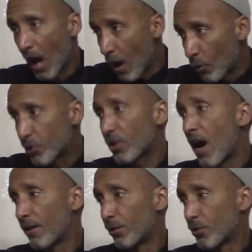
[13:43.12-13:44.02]
Our
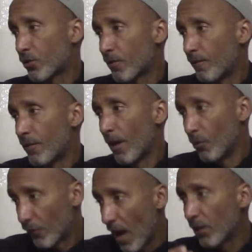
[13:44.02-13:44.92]
scholars, have
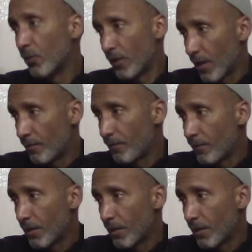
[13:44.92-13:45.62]
been following them,